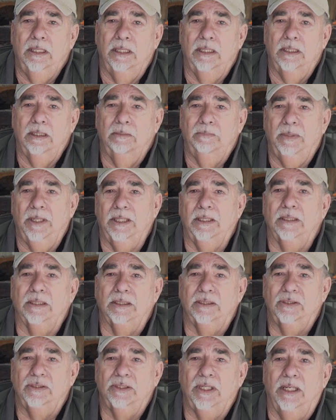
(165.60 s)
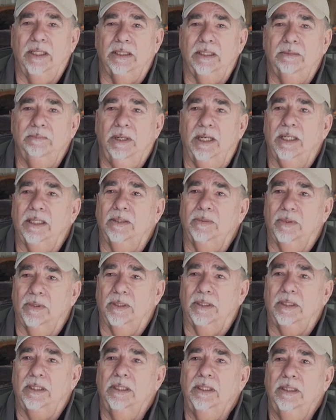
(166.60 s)
apparently shoddy
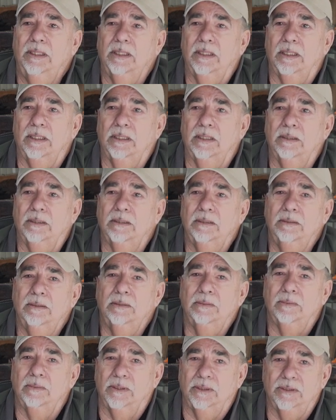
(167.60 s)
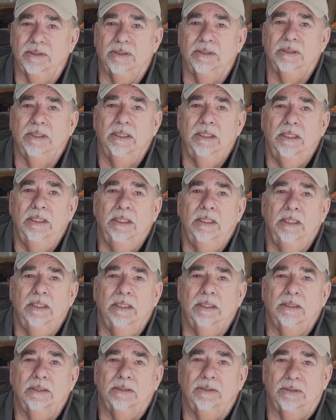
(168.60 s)
bodywork was
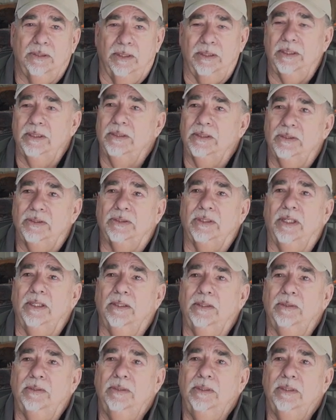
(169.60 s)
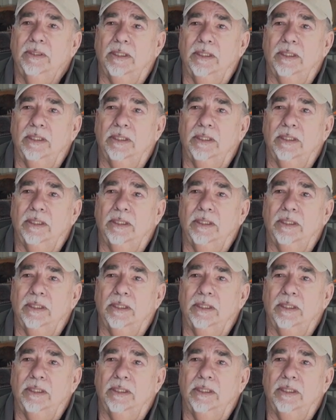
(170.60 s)
starting to show.